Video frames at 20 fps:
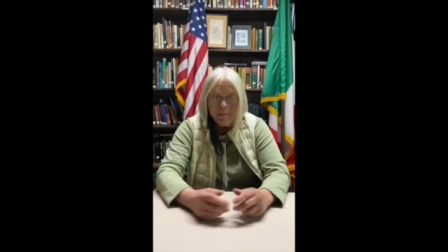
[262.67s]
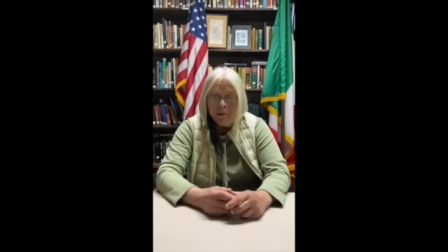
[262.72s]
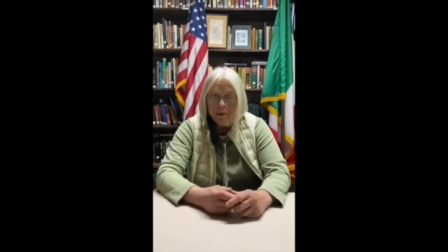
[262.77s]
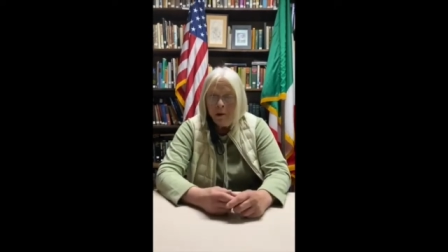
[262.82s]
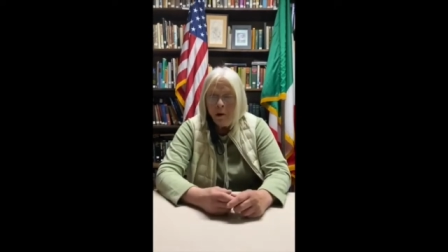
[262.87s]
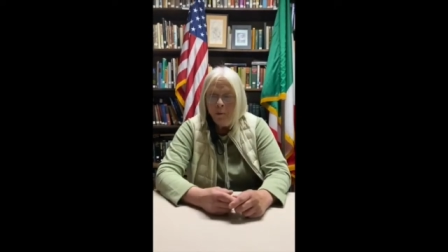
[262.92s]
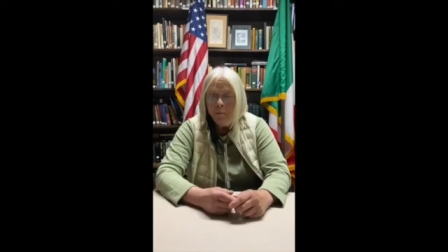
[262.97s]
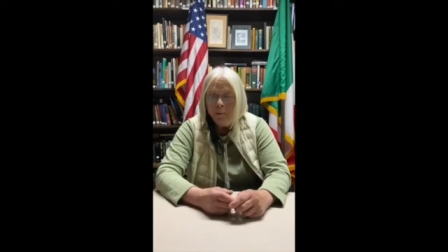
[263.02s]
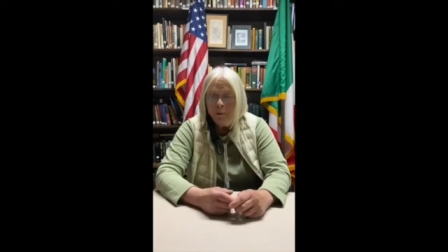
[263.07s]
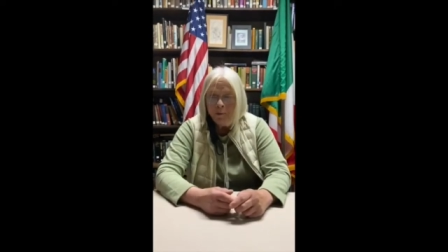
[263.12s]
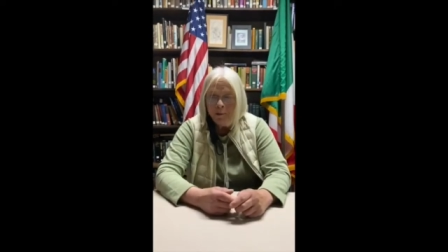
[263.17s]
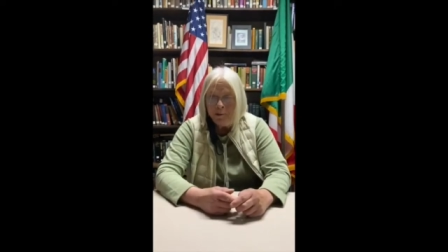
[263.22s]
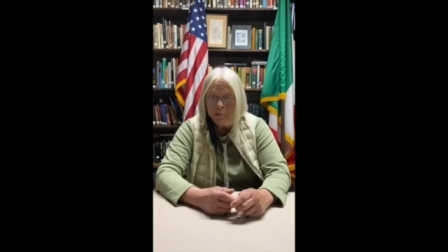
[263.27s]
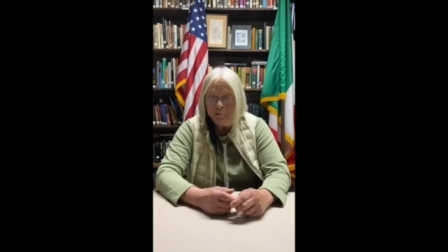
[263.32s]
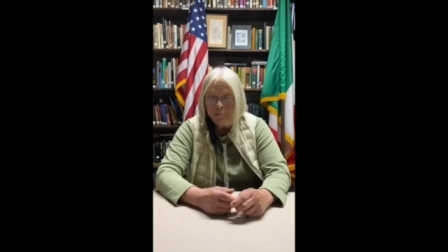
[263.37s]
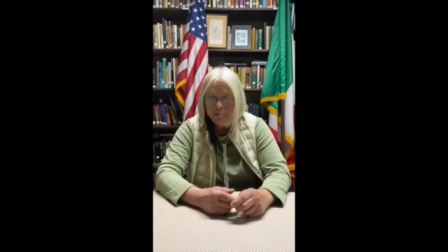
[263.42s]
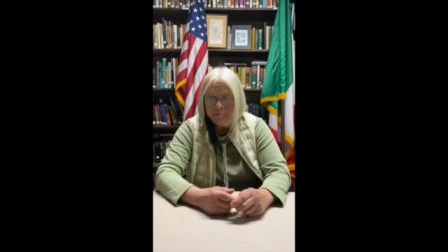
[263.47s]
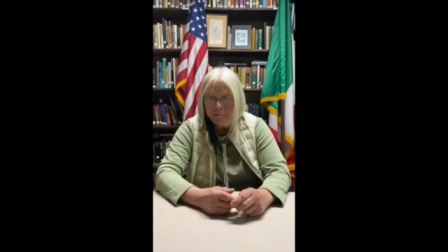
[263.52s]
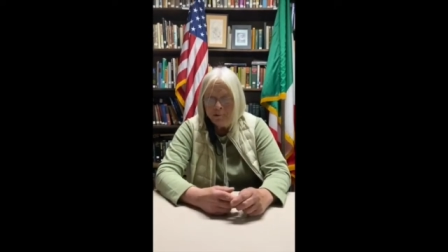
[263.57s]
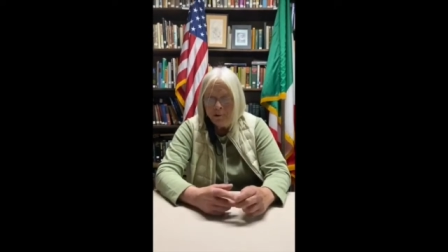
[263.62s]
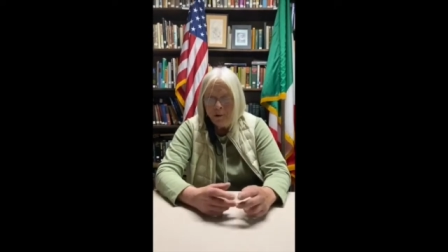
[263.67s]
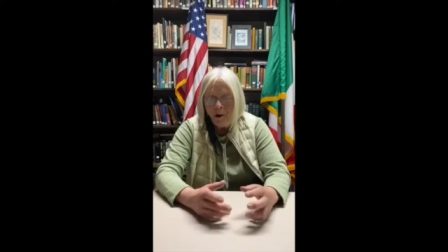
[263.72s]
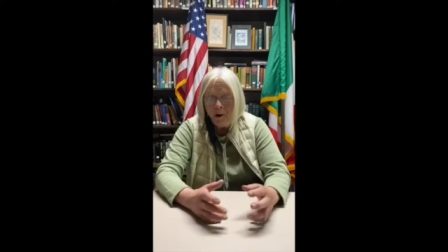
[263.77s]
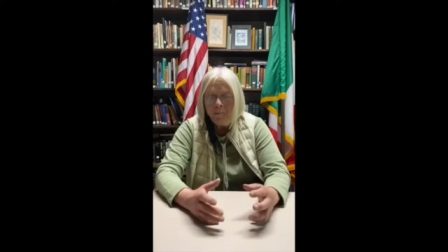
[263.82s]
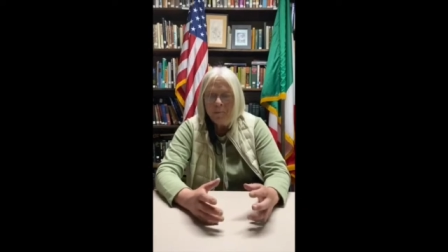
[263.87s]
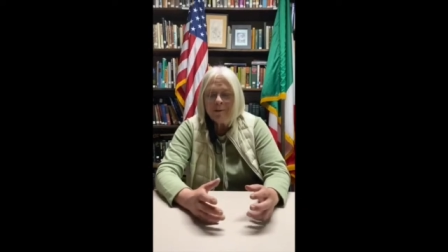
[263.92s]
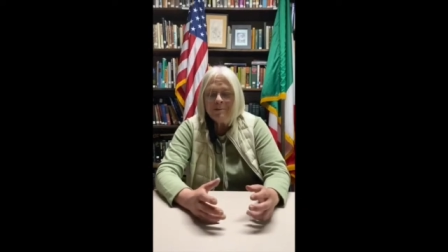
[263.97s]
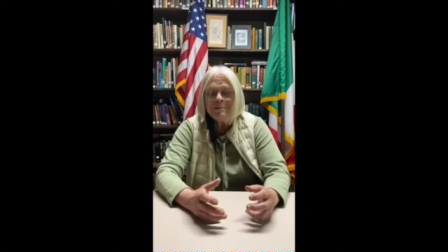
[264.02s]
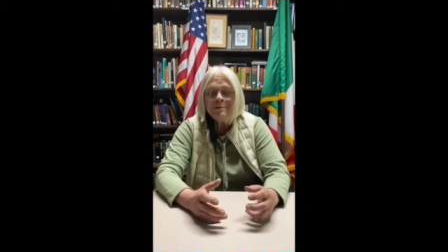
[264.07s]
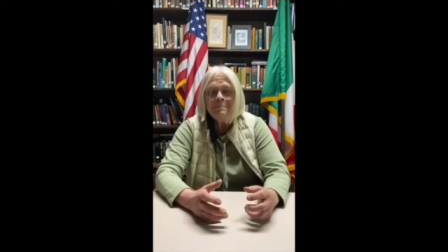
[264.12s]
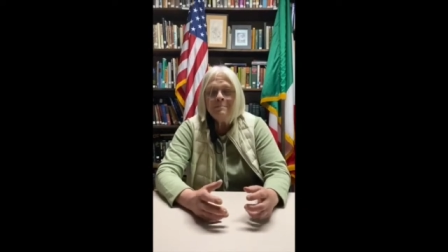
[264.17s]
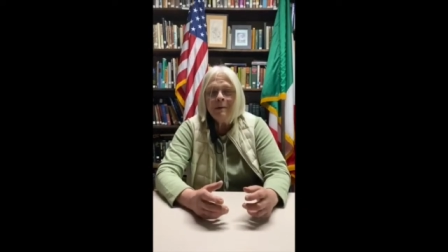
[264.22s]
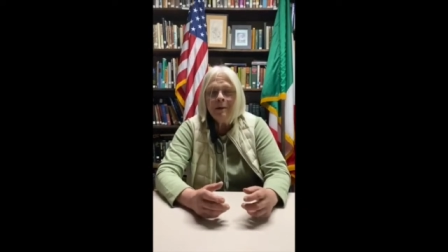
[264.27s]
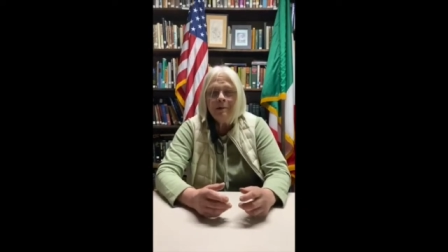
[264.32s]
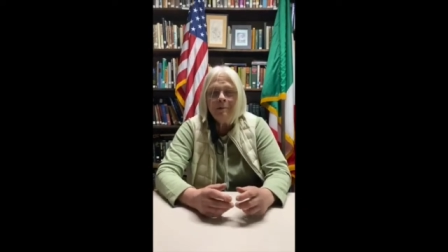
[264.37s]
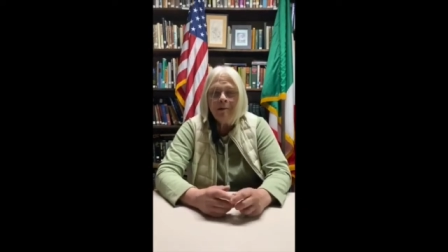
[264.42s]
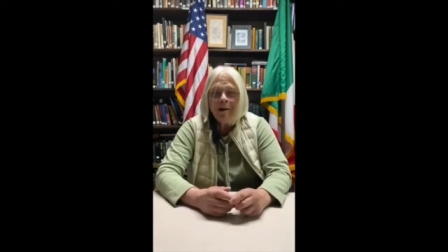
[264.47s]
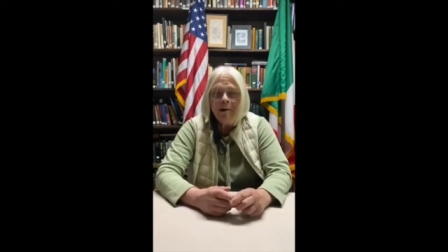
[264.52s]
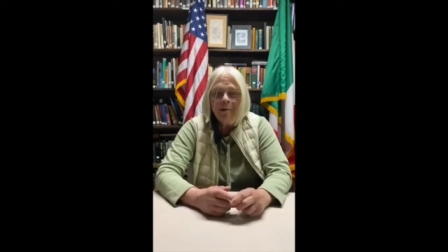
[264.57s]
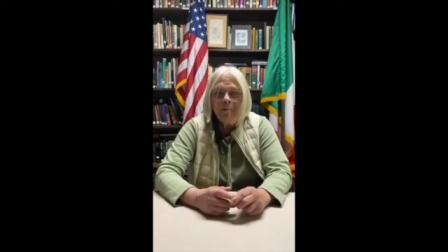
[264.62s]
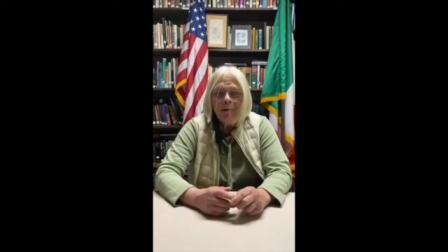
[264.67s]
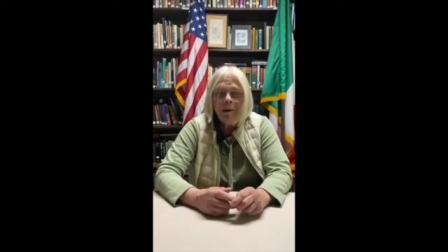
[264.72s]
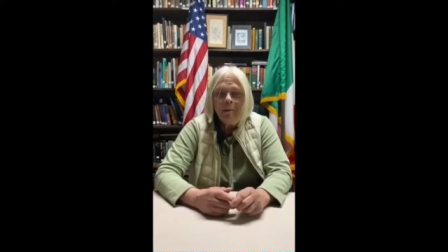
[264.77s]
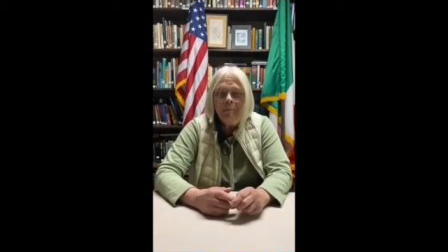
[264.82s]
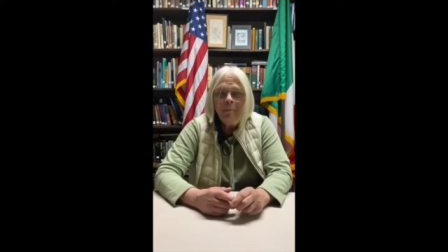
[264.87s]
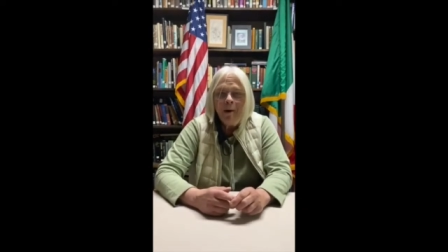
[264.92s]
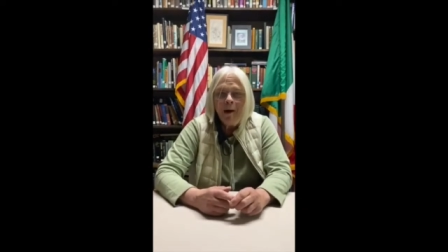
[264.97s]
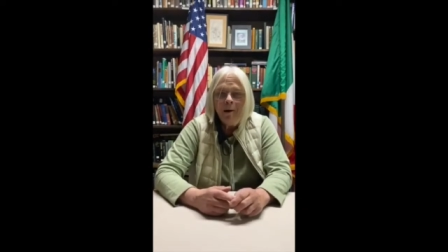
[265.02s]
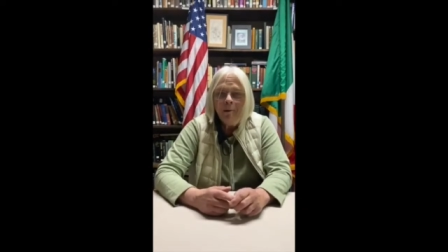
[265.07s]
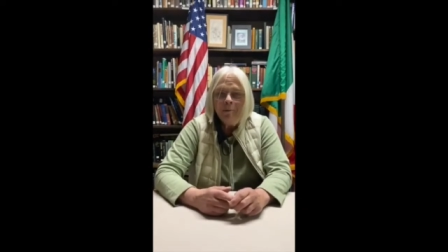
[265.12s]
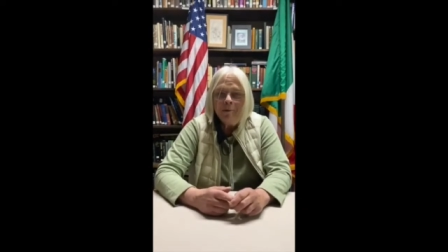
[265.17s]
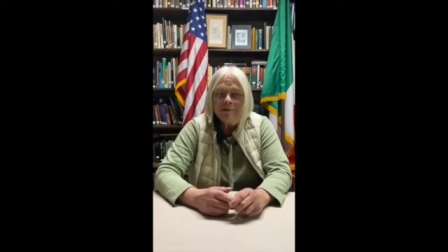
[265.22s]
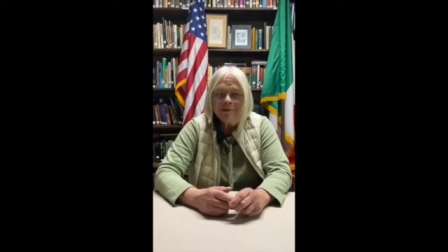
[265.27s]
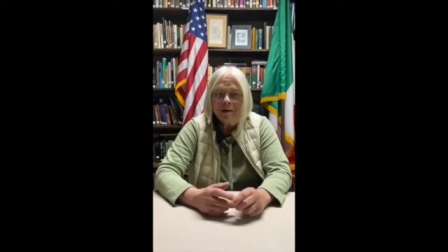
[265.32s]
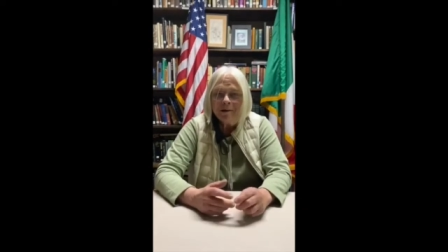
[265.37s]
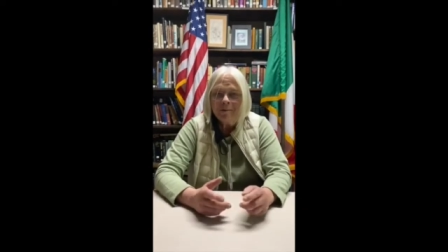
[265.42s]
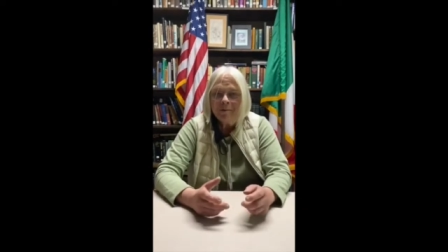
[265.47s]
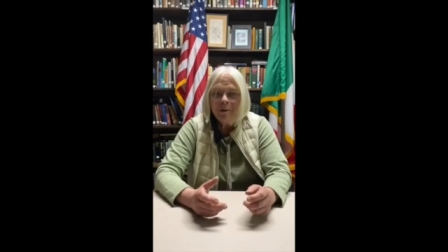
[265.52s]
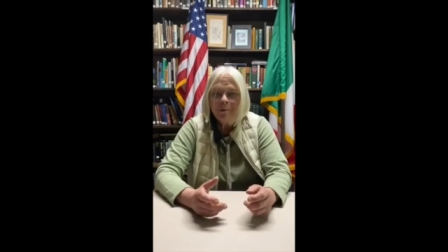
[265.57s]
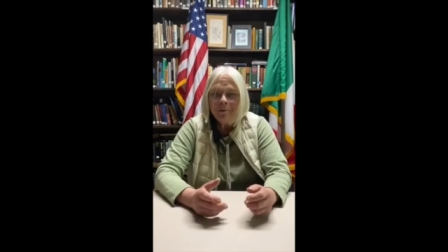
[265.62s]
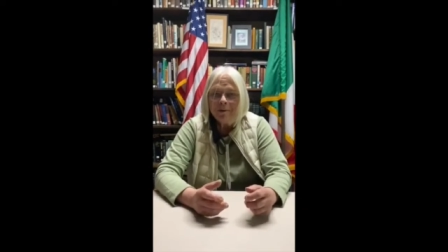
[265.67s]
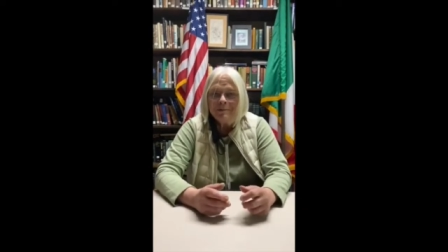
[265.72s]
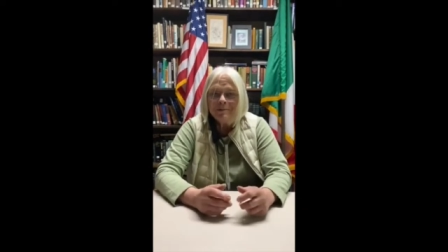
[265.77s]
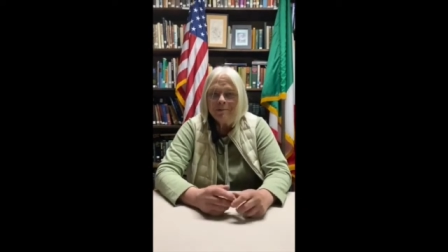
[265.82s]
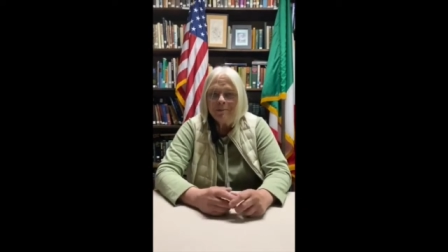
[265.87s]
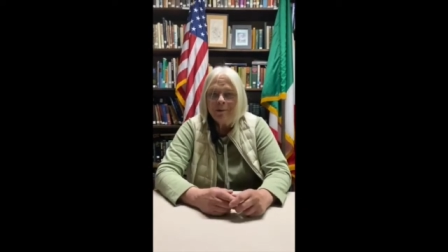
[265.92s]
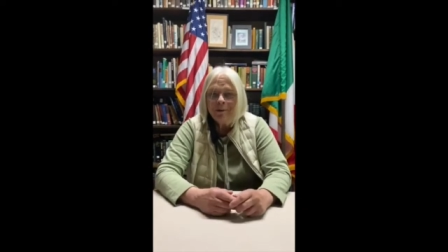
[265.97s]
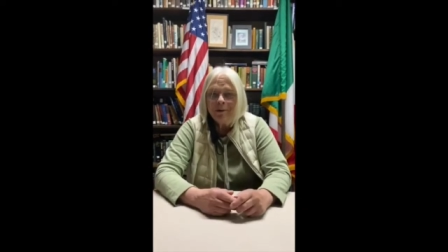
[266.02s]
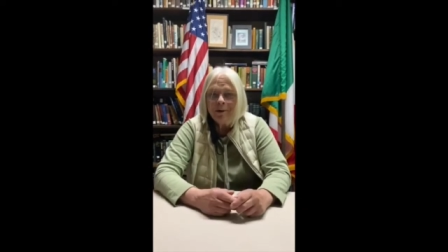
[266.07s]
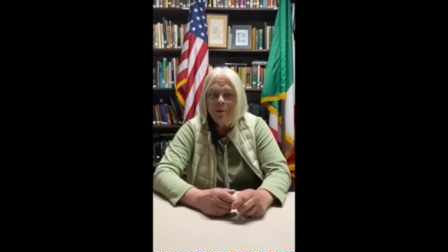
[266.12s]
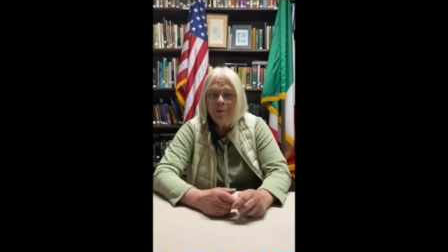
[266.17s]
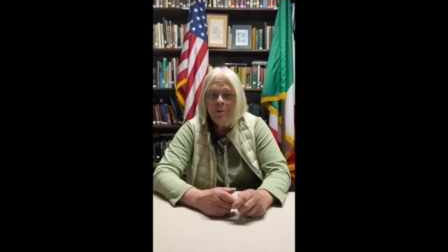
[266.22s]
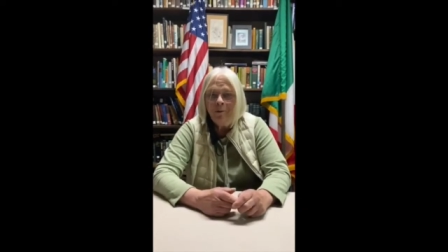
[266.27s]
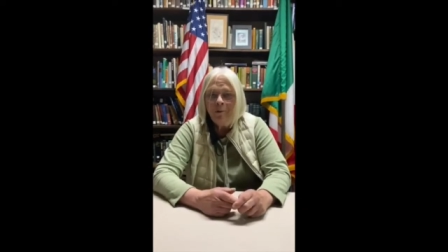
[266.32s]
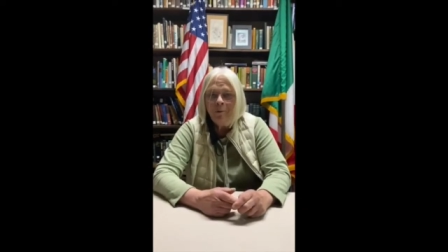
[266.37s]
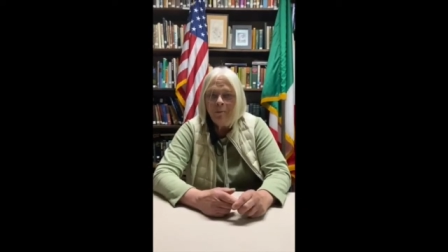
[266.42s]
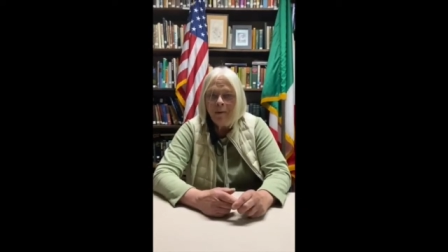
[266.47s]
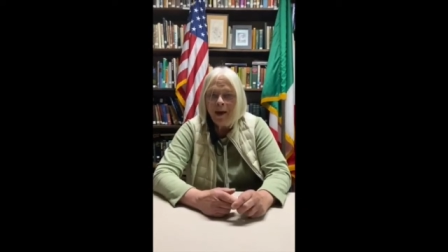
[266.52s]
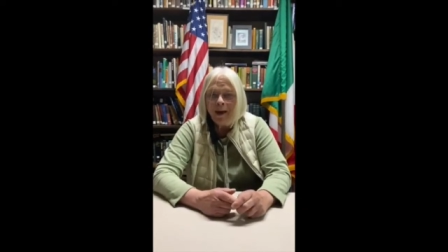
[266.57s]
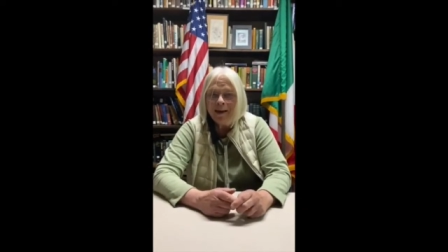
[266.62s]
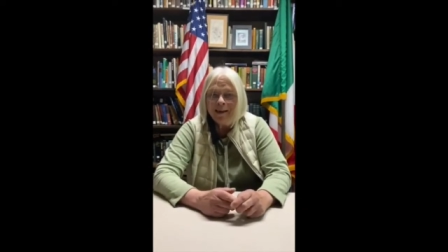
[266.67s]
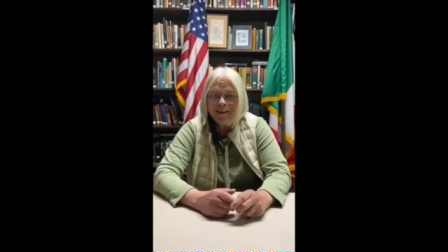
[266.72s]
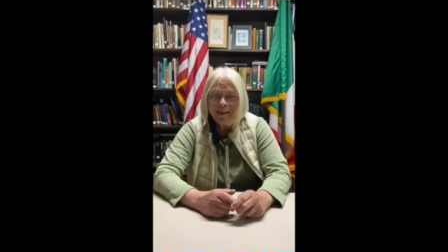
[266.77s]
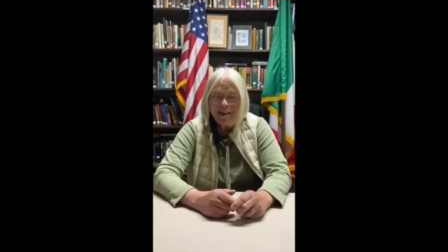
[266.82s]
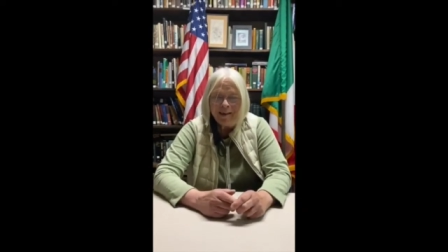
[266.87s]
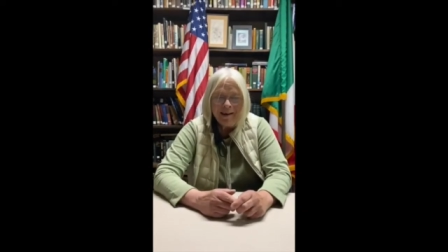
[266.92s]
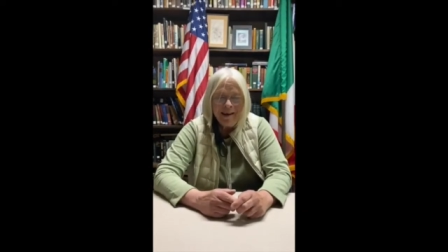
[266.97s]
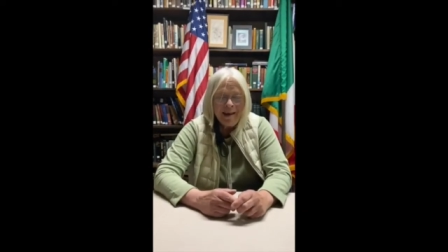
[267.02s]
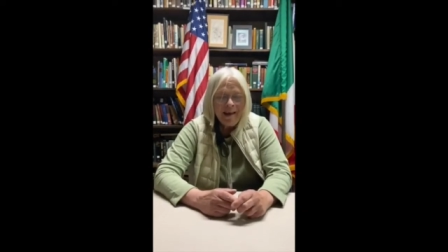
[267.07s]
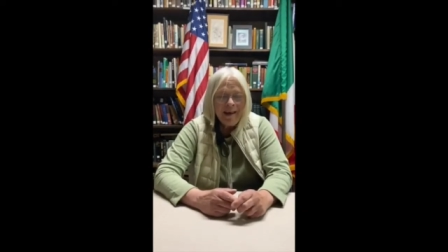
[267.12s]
go burn garbage with my great-grandpa, which I thought was really cool back then.